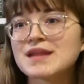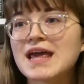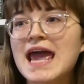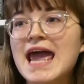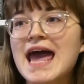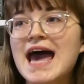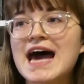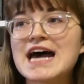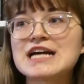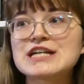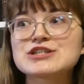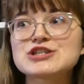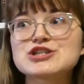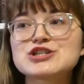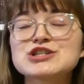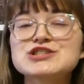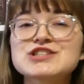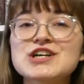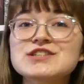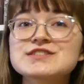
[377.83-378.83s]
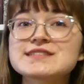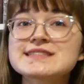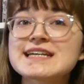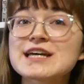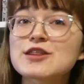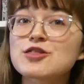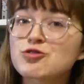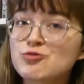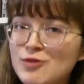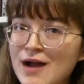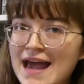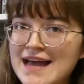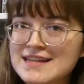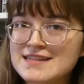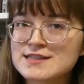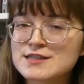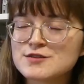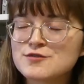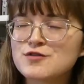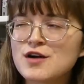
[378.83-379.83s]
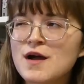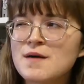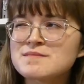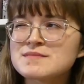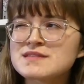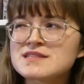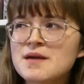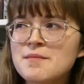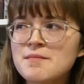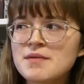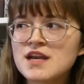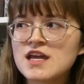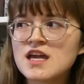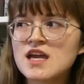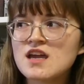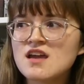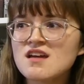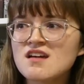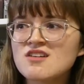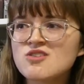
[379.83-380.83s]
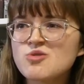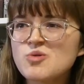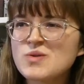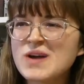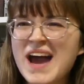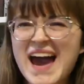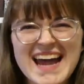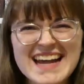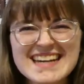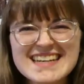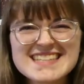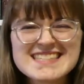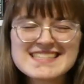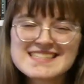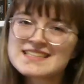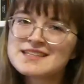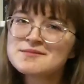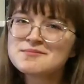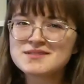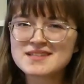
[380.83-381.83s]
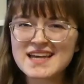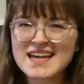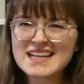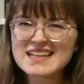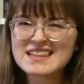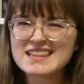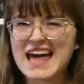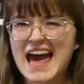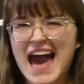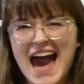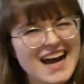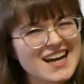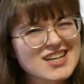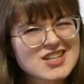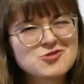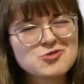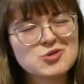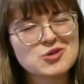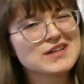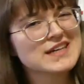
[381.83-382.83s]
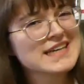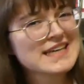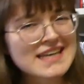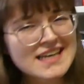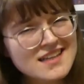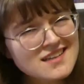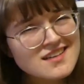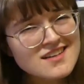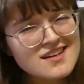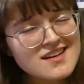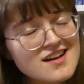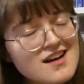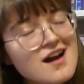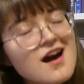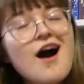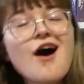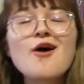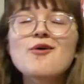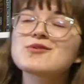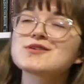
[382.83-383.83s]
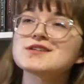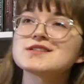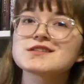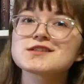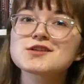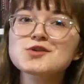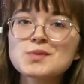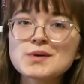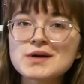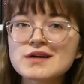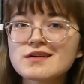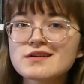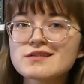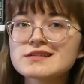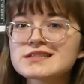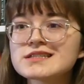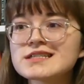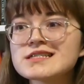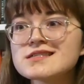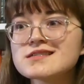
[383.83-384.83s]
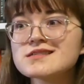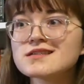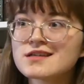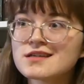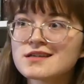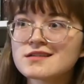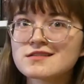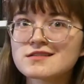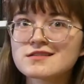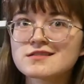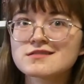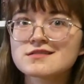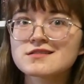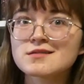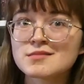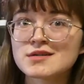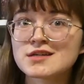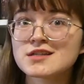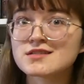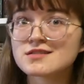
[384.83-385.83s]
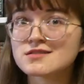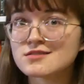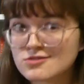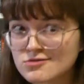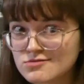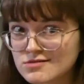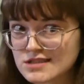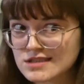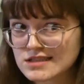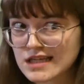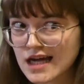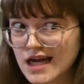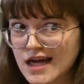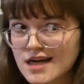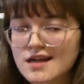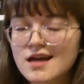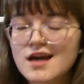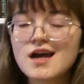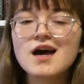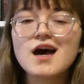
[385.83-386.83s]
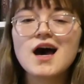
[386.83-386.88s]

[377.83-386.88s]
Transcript: And she starts to get threats from somebody who kind of seems like the actual killer, which is a little weird since the killer committed suicide.